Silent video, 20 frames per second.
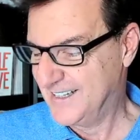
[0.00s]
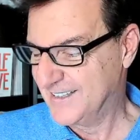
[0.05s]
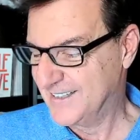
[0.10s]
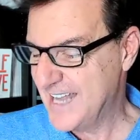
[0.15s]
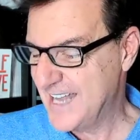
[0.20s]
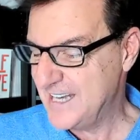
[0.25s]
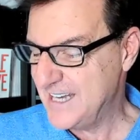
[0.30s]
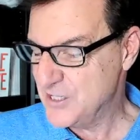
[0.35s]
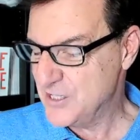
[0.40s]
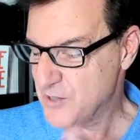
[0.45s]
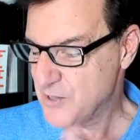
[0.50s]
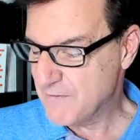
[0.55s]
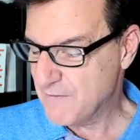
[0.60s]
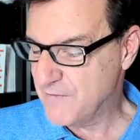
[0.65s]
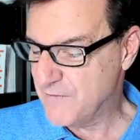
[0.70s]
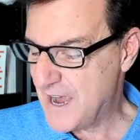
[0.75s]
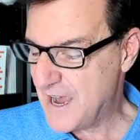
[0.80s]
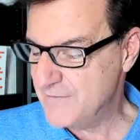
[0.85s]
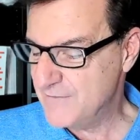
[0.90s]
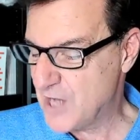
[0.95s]
Ladies, you
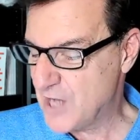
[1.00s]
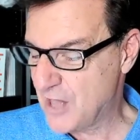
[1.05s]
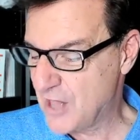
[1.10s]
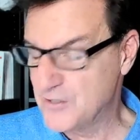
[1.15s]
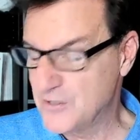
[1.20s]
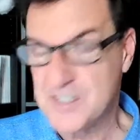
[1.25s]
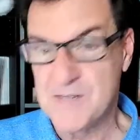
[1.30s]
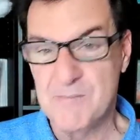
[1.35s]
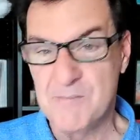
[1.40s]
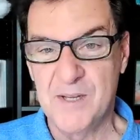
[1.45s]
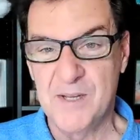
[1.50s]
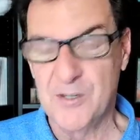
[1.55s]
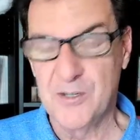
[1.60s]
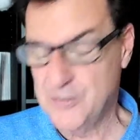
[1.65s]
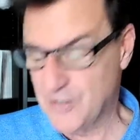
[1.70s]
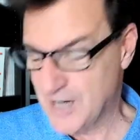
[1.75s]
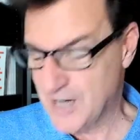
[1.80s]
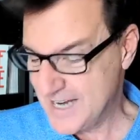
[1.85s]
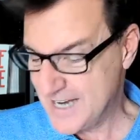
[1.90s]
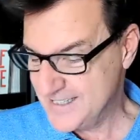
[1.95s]
have $5 to
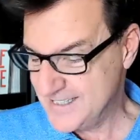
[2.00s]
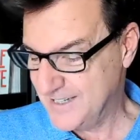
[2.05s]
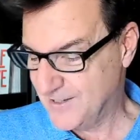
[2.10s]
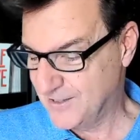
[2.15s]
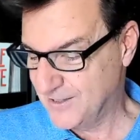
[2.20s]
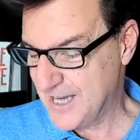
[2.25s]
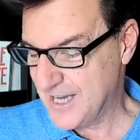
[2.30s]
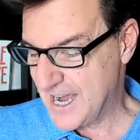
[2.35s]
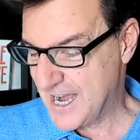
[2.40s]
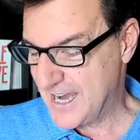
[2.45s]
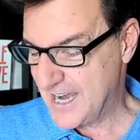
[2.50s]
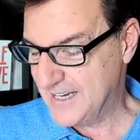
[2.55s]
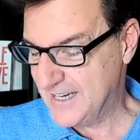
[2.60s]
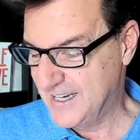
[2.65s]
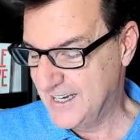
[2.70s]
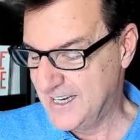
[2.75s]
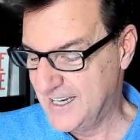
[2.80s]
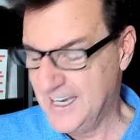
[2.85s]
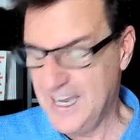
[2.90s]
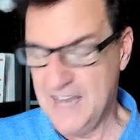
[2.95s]
build your ideal guy.
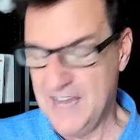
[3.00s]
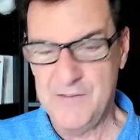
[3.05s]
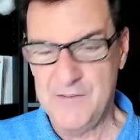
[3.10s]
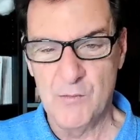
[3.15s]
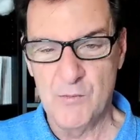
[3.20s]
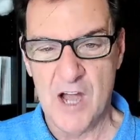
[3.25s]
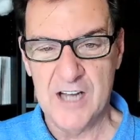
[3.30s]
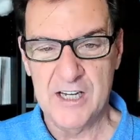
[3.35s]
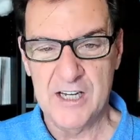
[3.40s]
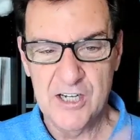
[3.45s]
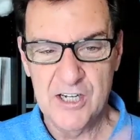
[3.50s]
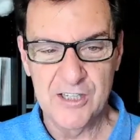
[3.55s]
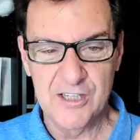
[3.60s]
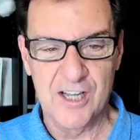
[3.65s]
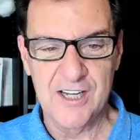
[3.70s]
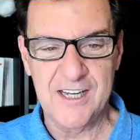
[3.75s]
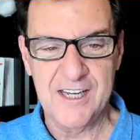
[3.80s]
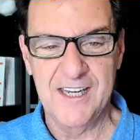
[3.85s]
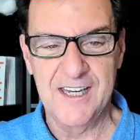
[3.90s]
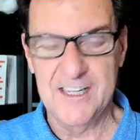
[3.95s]
If you want good
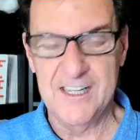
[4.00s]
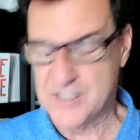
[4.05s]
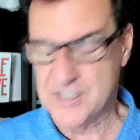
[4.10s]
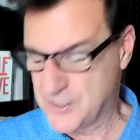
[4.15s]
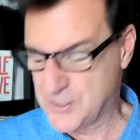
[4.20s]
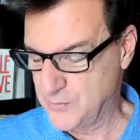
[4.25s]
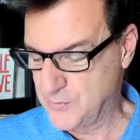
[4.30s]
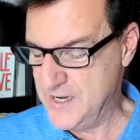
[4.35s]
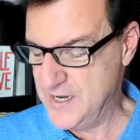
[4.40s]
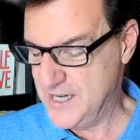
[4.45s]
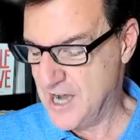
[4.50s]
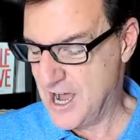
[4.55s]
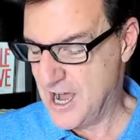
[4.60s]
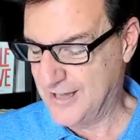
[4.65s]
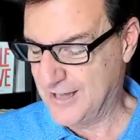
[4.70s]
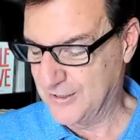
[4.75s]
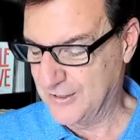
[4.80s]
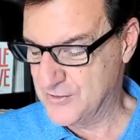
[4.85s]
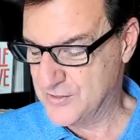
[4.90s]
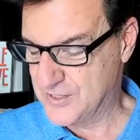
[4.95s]
looking, it's
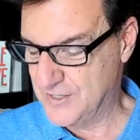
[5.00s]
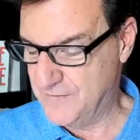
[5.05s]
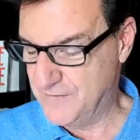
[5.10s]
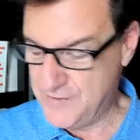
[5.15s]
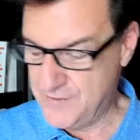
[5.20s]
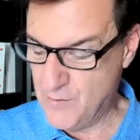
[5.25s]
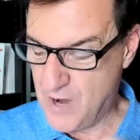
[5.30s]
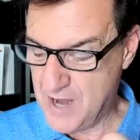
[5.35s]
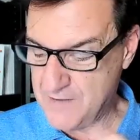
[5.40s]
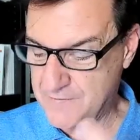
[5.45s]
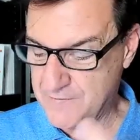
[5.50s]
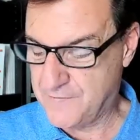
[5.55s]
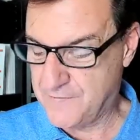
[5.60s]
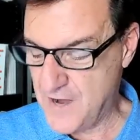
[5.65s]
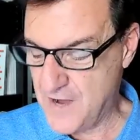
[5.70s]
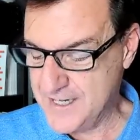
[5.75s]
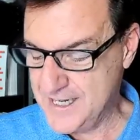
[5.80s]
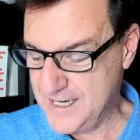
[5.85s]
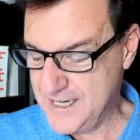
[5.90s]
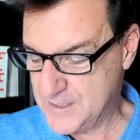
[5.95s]
$3. If you want
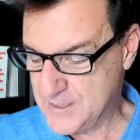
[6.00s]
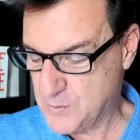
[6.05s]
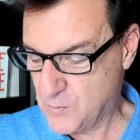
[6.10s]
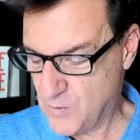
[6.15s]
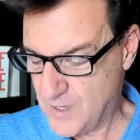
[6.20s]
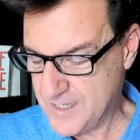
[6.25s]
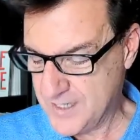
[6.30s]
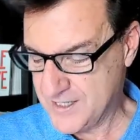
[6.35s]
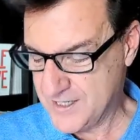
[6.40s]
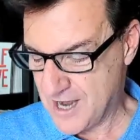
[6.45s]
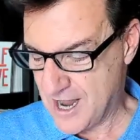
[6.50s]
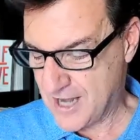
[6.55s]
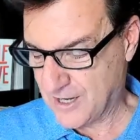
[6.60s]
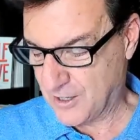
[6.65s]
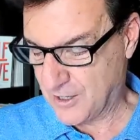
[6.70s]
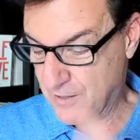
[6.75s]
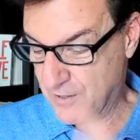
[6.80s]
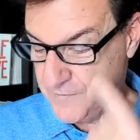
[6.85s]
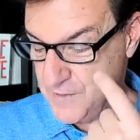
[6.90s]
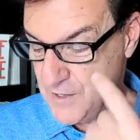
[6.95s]
funny, it's
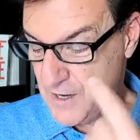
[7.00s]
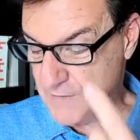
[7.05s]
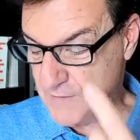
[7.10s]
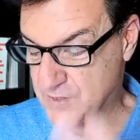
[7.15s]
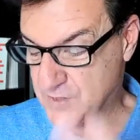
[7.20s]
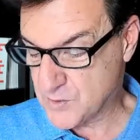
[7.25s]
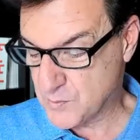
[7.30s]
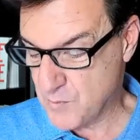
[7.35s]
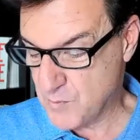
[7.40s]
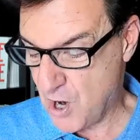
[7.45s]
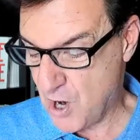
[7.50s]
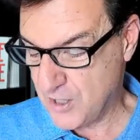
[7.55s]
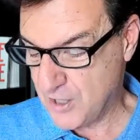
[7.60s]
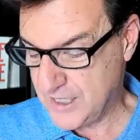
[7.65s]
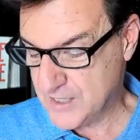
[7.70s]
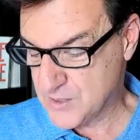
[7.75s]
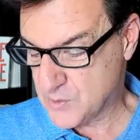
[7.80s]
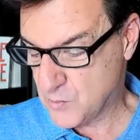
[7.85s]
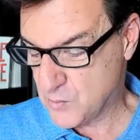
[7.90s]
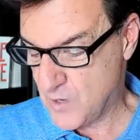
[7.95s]
$1. If you have
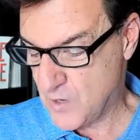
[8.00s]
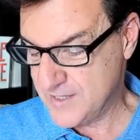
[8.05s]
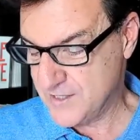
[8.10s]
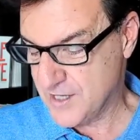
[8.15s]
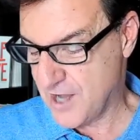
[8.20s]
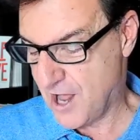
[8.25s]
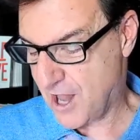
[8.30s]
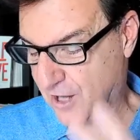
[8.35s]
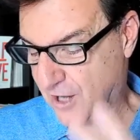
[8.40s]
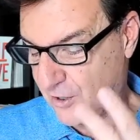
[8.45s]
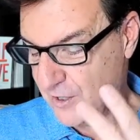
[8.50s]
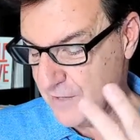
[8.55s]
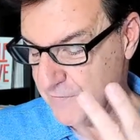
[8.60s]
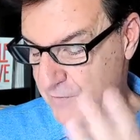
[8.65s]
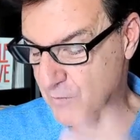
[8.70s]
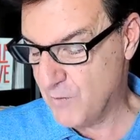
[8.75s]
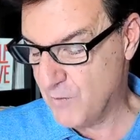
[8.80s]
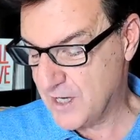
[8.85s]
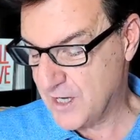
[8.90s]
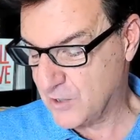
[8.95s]
smart, it's $1.
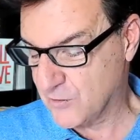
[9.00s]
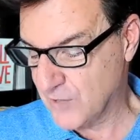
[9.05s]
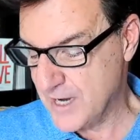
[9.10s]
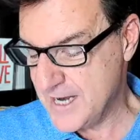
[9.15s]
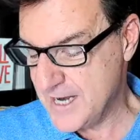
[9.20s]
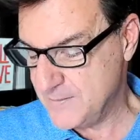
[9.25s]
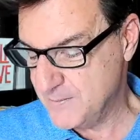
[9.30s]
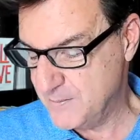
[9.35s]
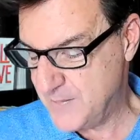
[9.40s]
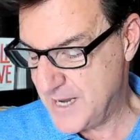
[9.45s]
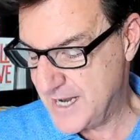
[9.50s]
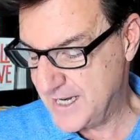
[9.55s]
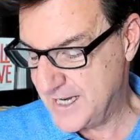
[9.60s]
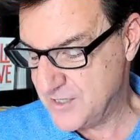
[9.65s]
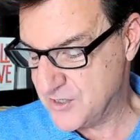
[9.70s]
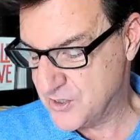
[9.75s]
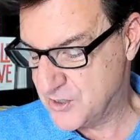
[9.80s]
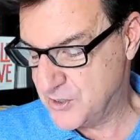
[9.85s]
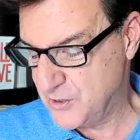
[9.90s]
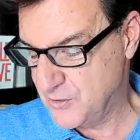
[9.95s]
If you want great in bed,
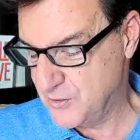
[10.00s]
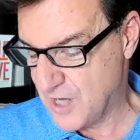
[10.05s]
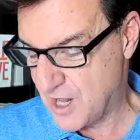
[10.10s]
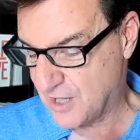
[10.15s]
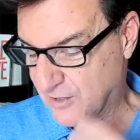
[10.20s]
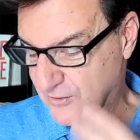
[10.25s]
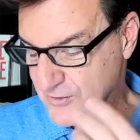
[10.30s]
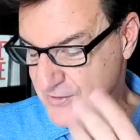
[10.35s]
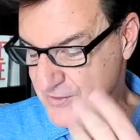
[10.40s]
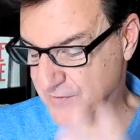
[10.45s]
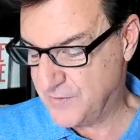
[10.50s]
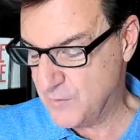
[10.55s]
it's $2.